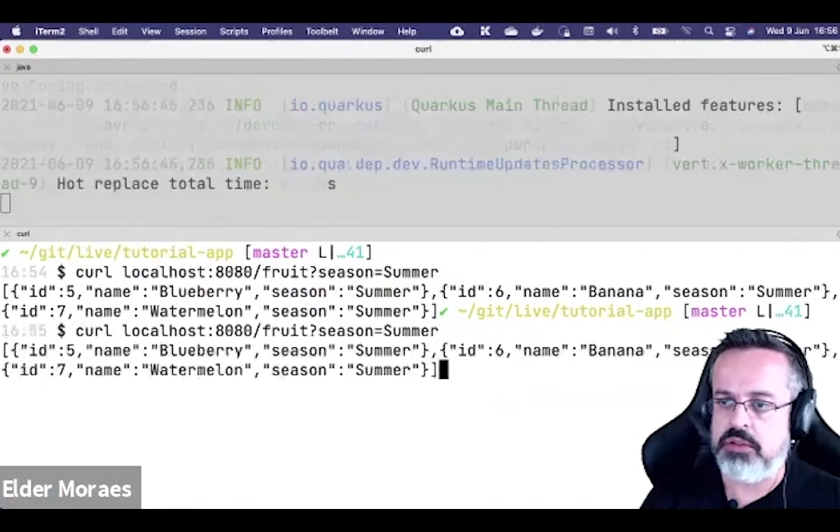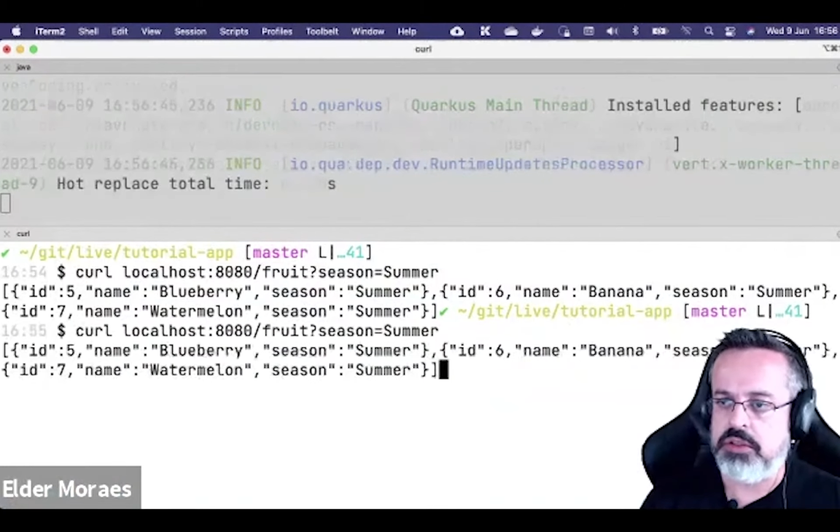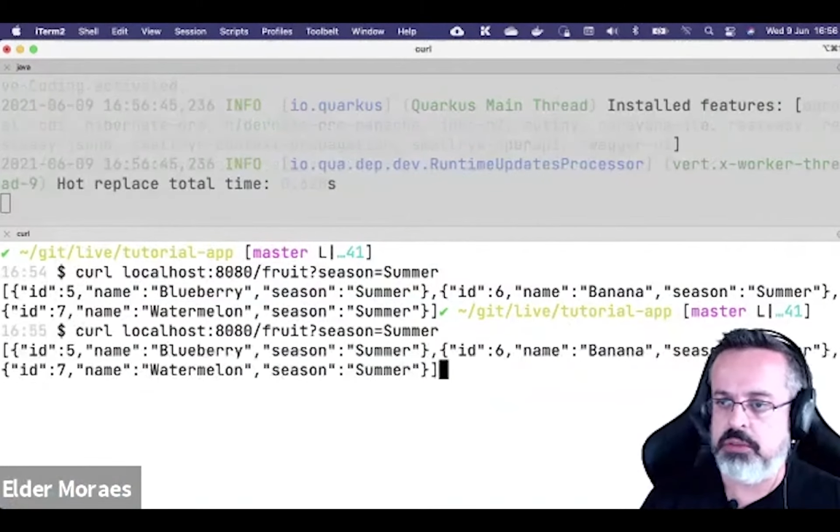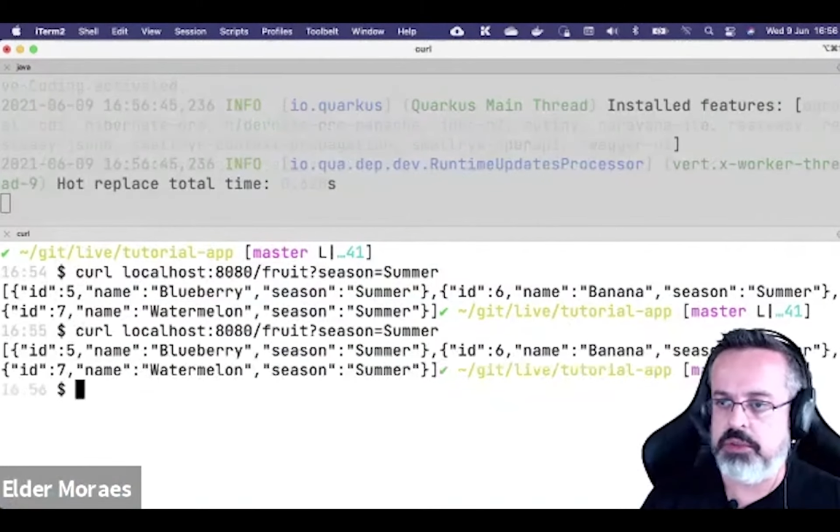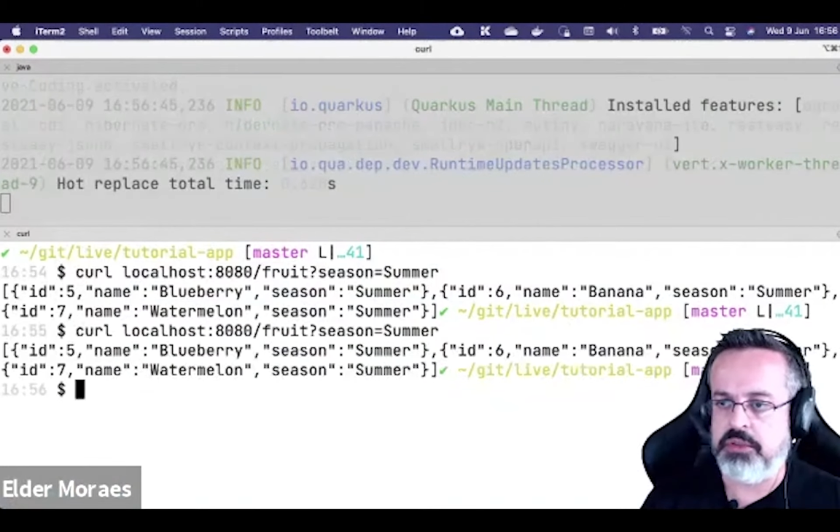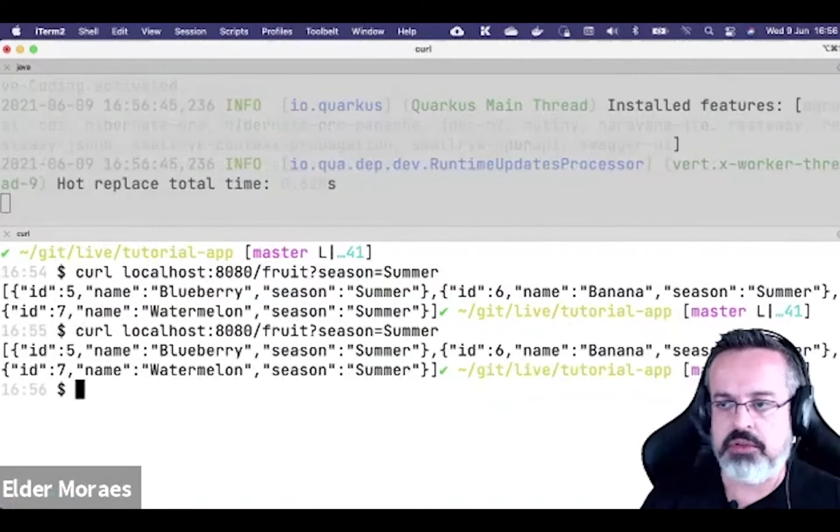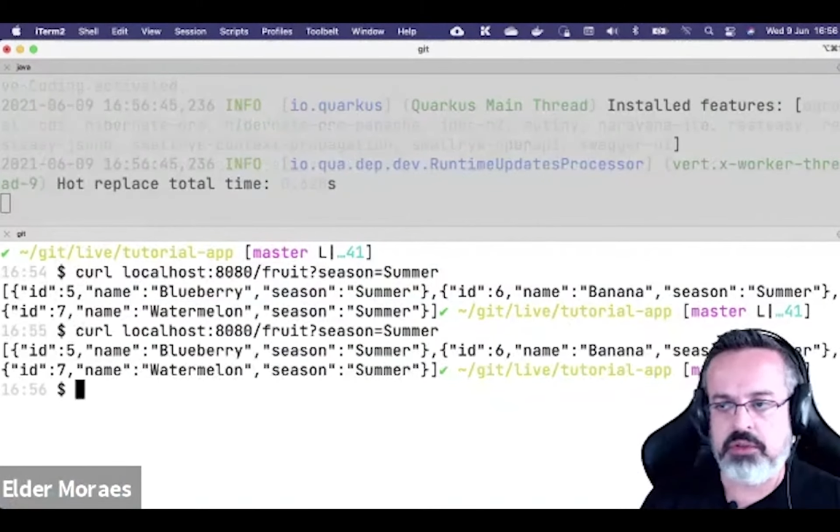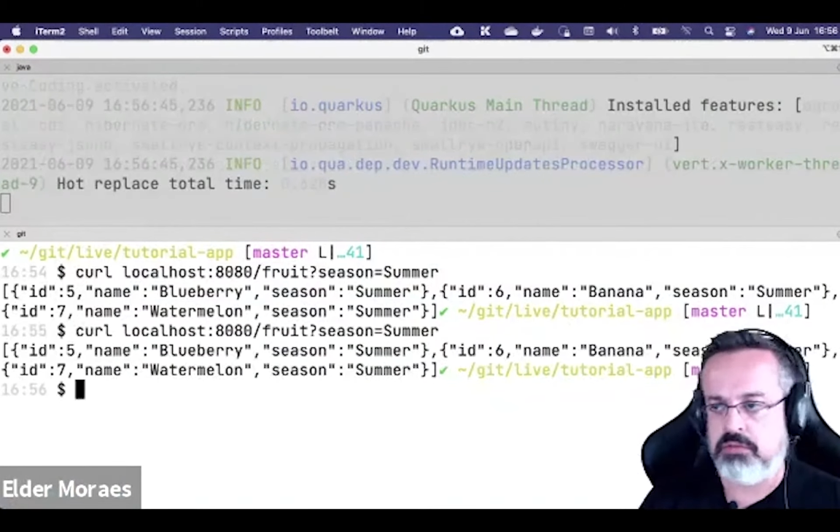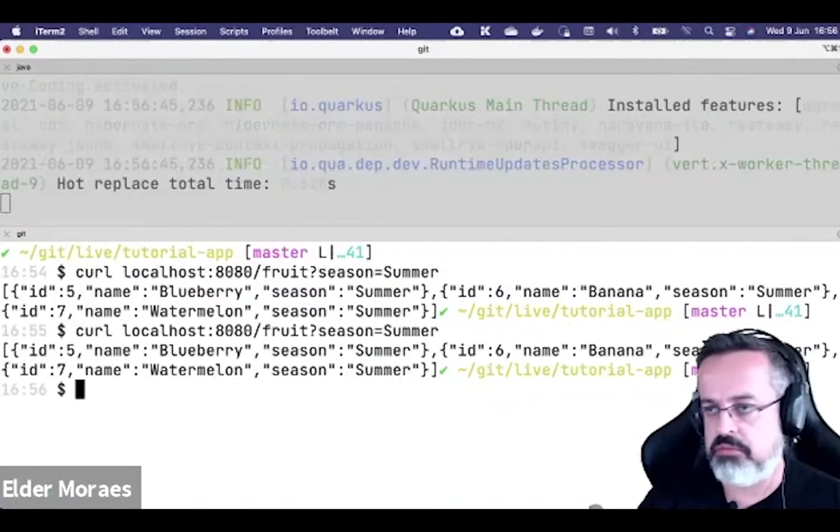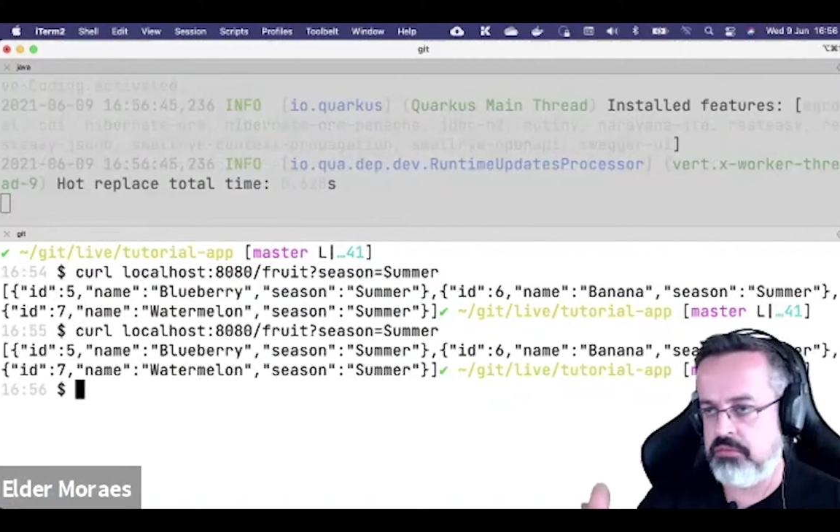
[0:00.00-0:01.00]
summer,
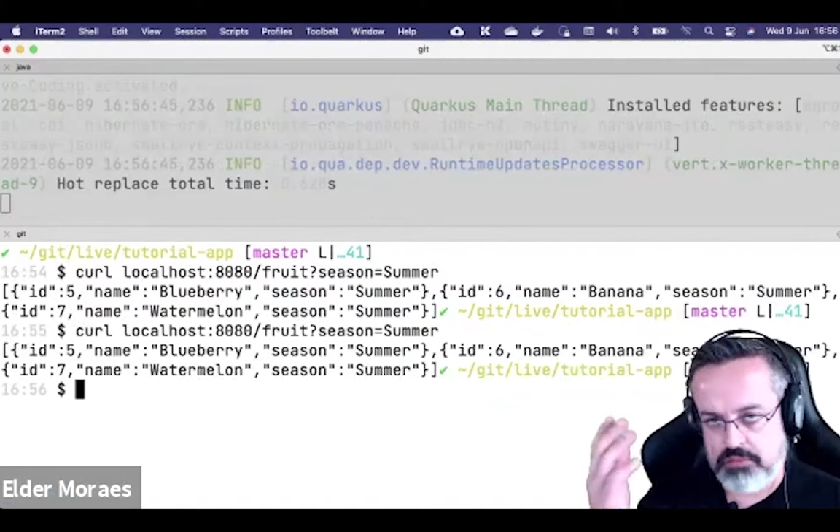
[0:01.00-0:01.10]
so